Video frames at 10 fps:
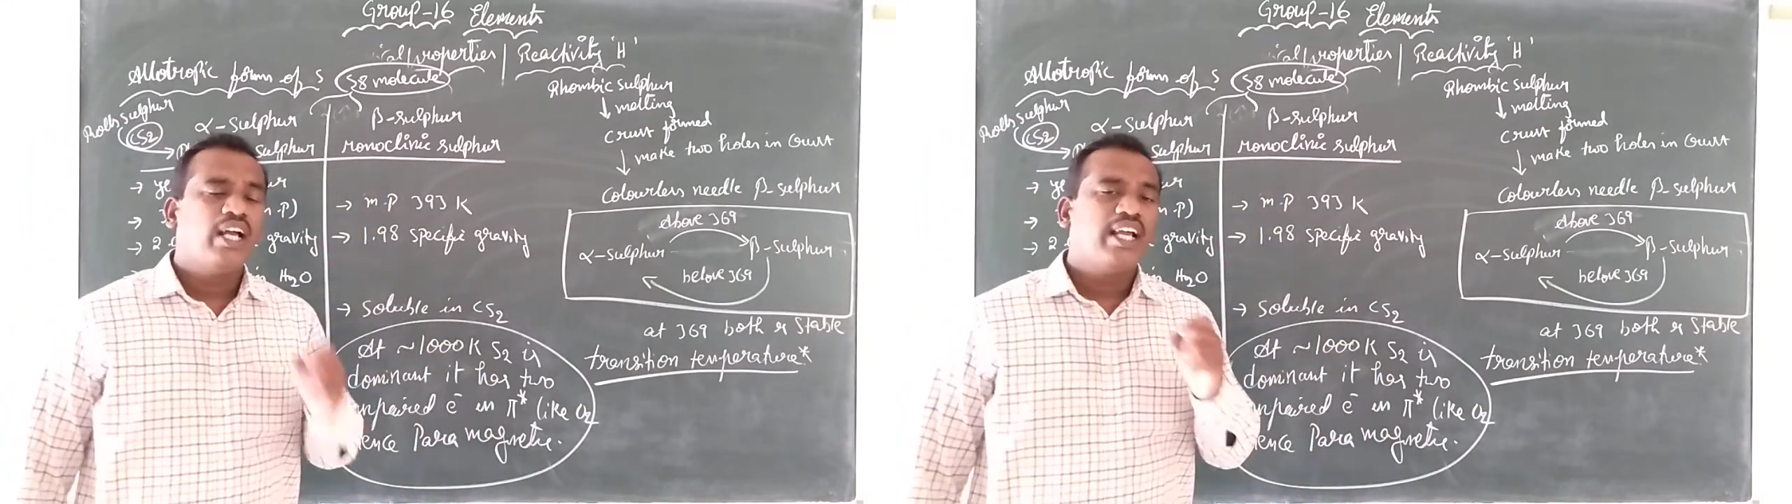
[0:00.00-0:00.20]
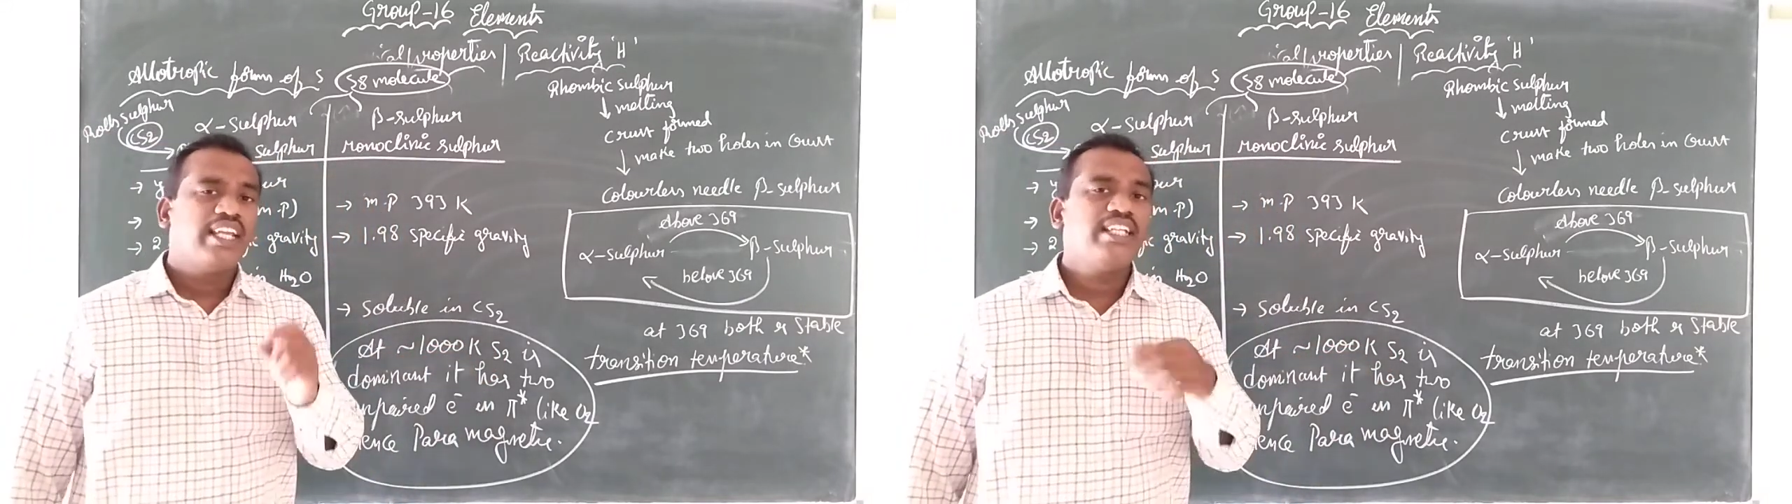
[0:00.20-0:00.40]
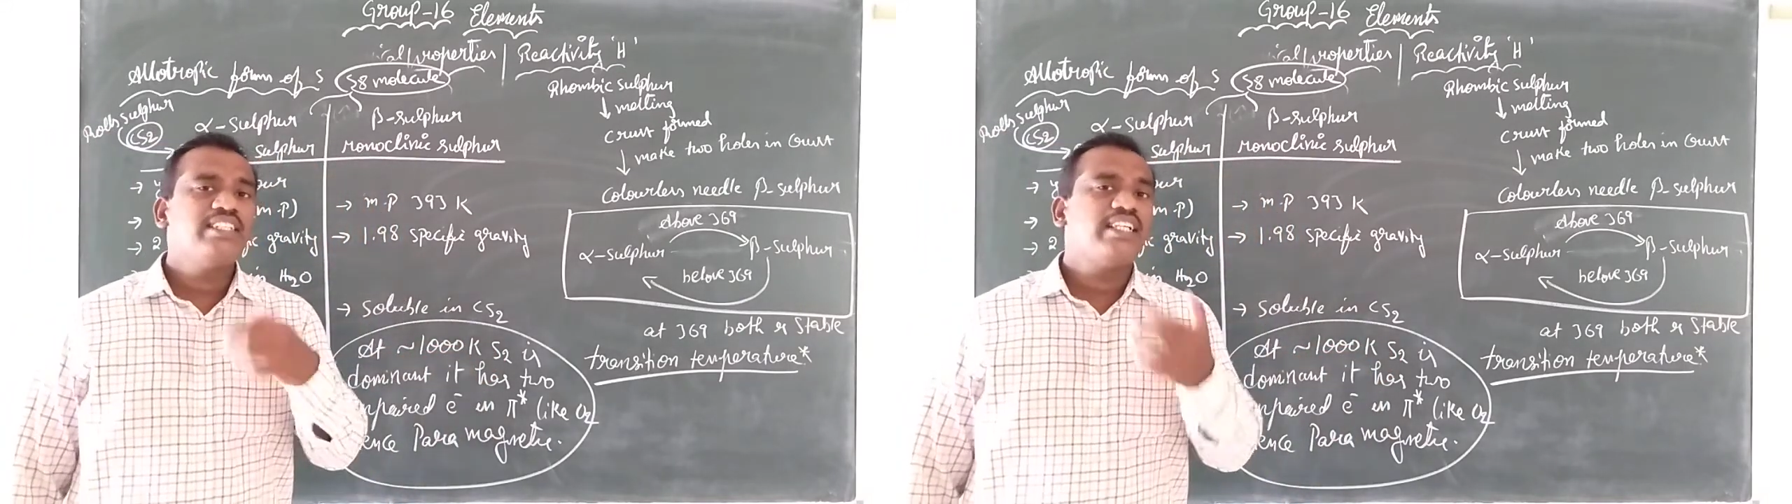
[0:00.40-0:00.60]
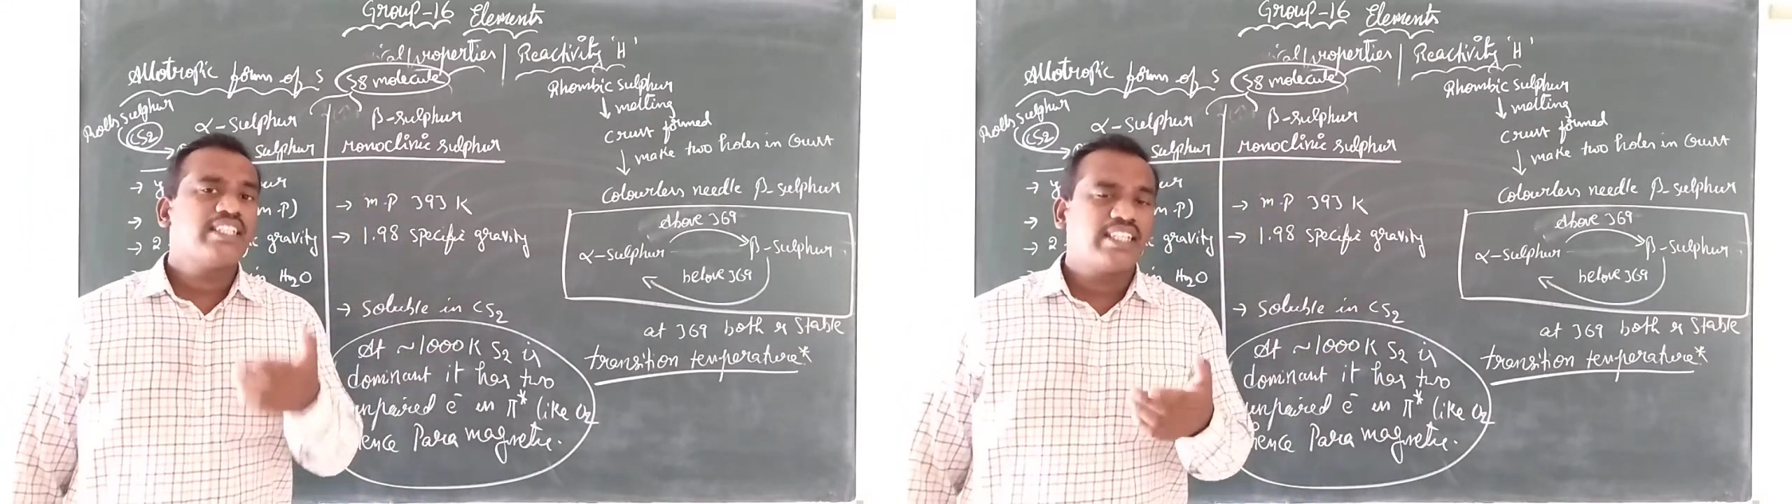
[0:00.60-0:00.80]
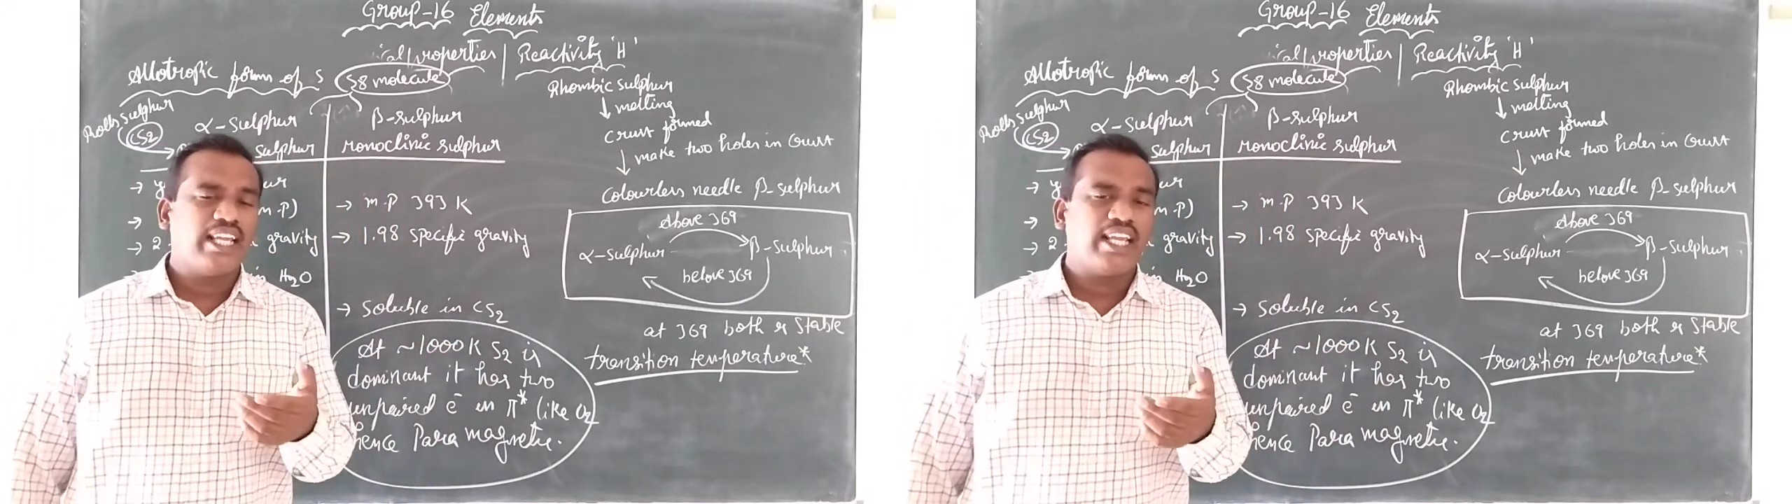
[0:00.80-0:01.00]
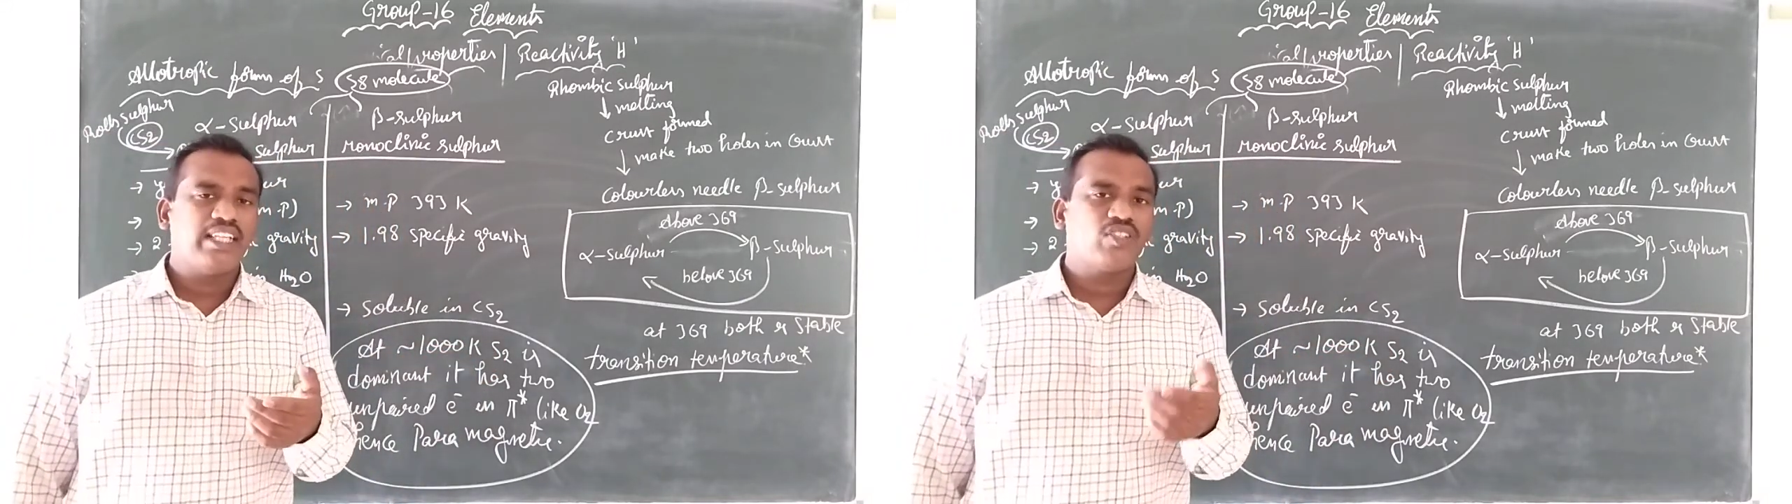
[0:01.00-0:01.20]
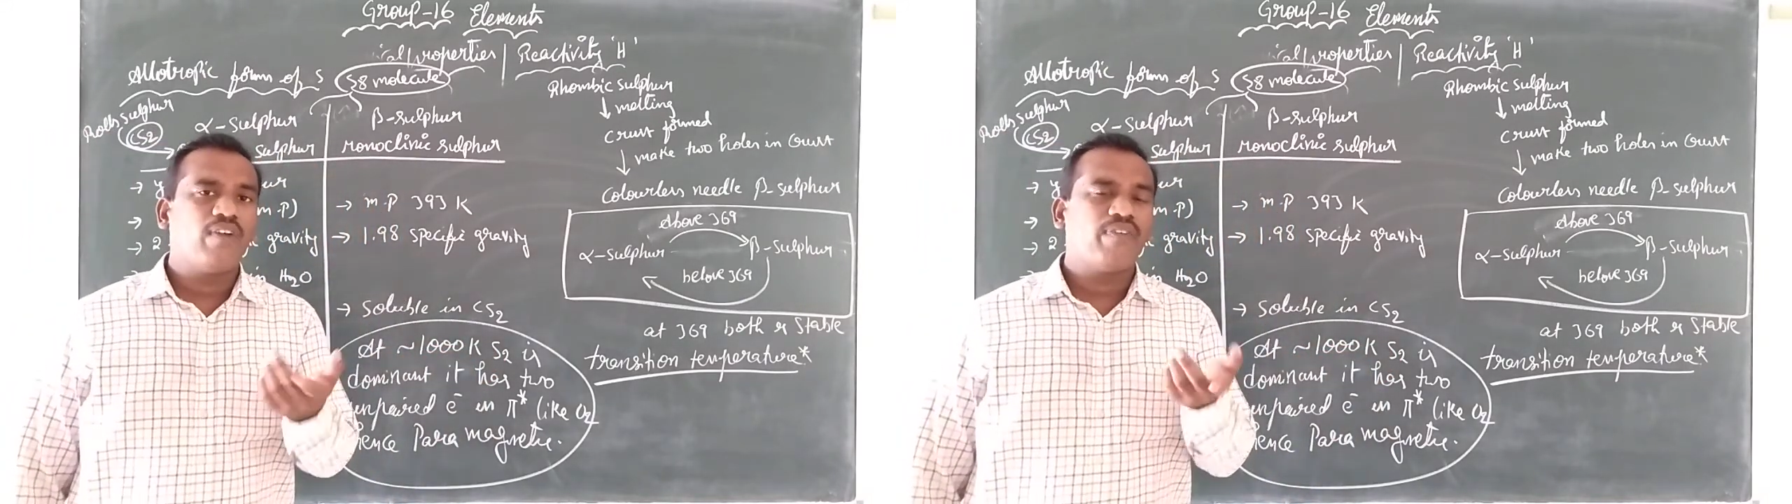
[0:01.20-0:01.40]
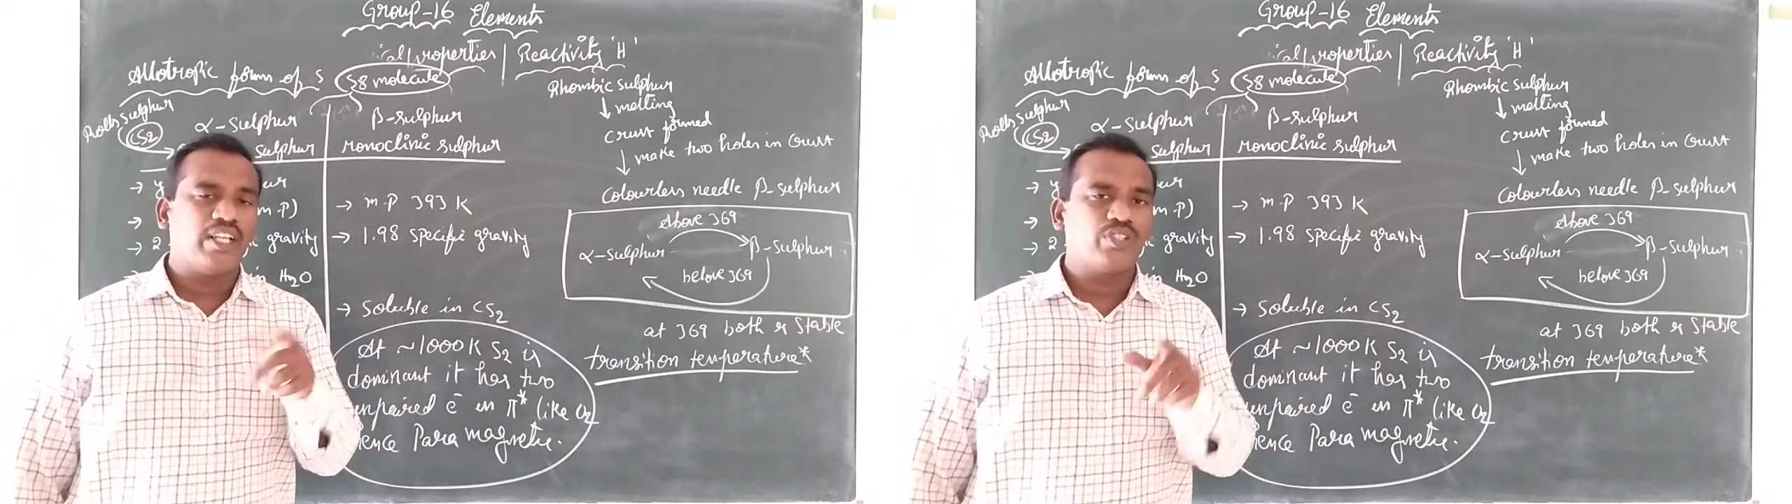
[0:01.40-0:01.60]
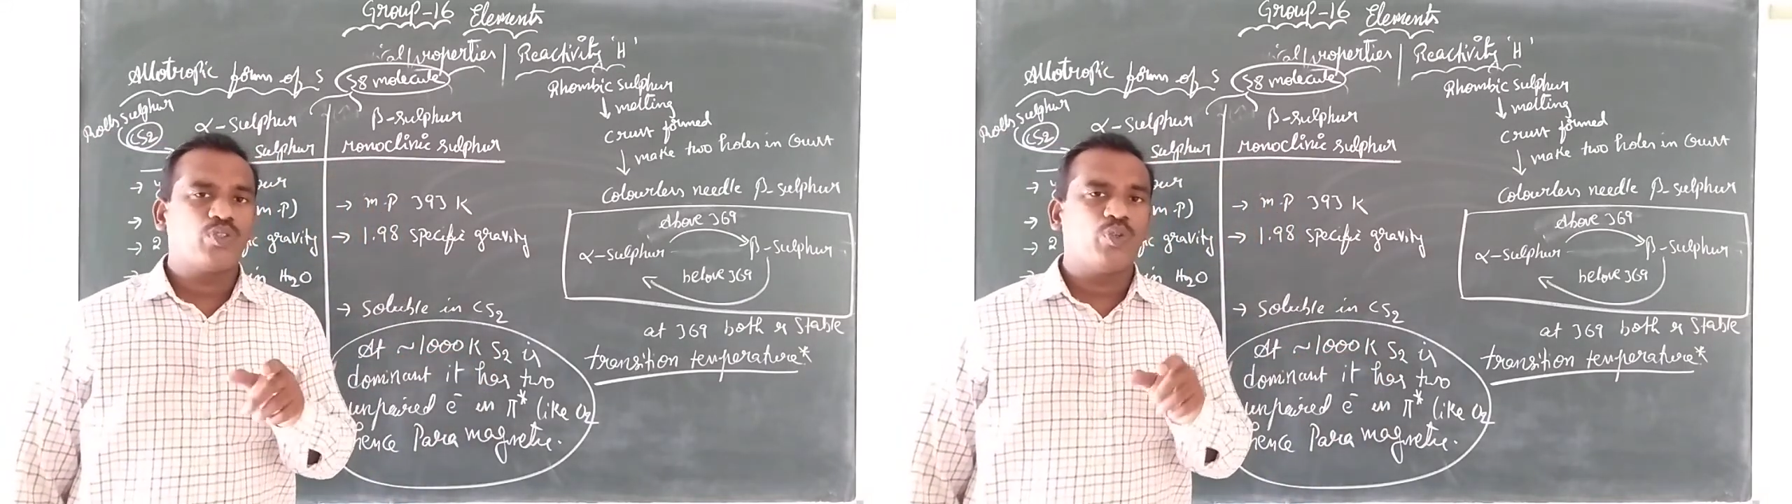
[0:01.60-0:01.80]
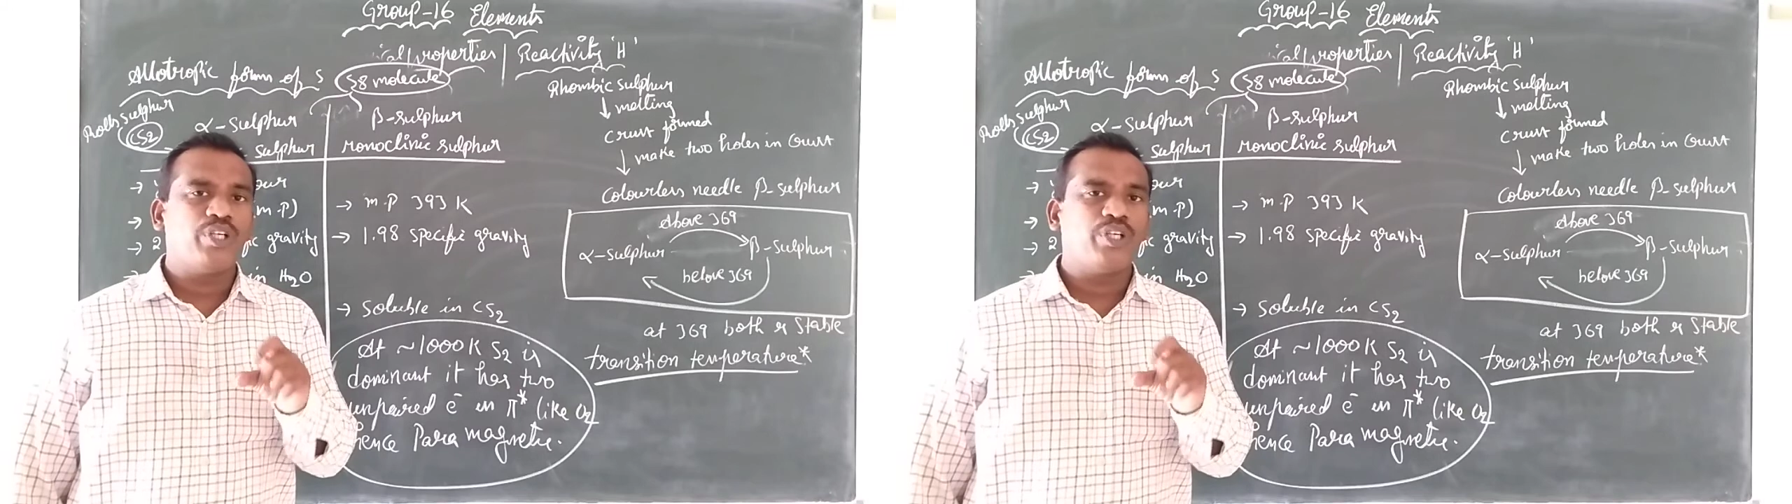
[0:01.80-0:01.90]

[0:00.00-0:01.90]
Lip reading: In that case of S2,